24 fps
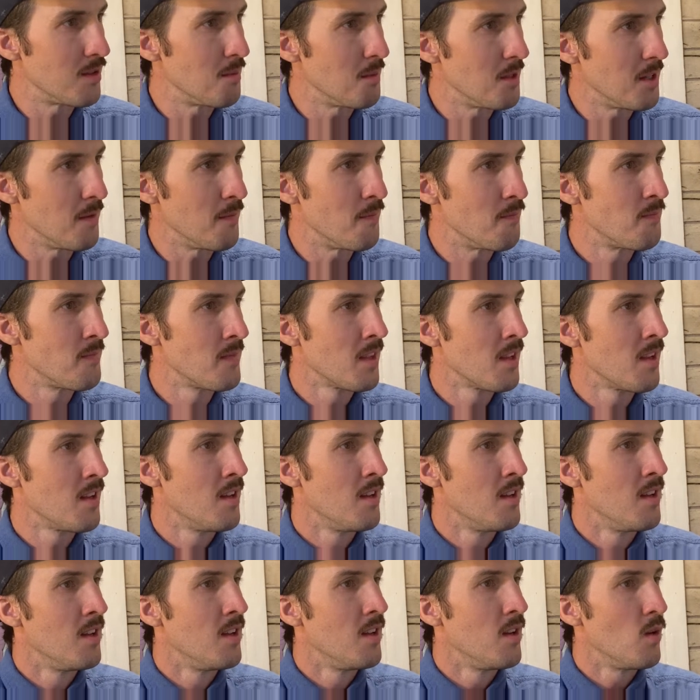me.
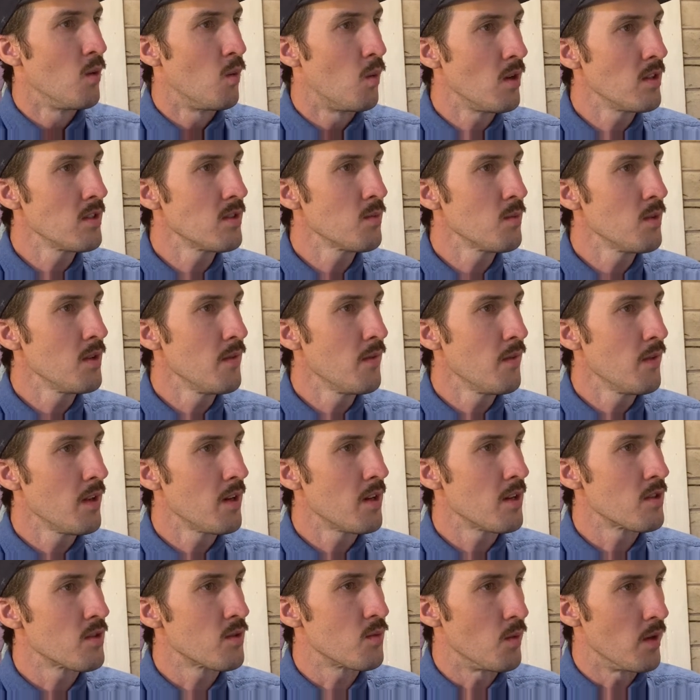Once we
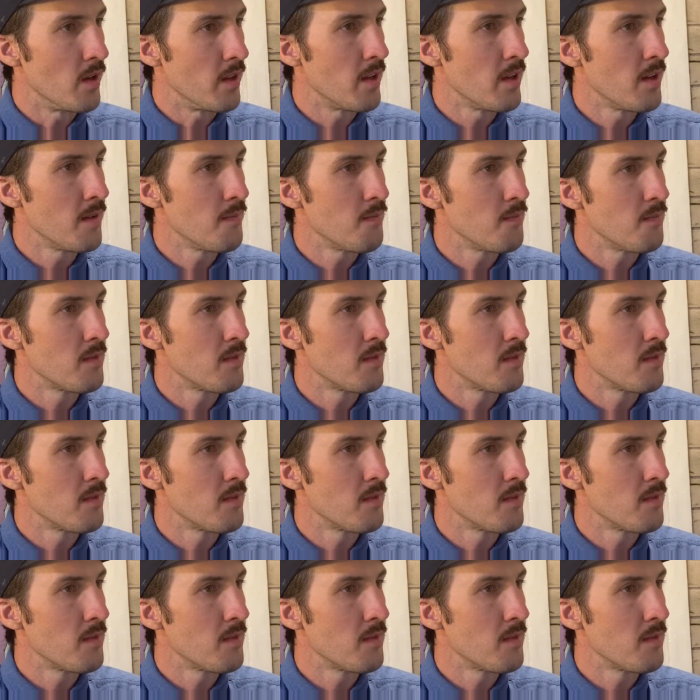finish with it,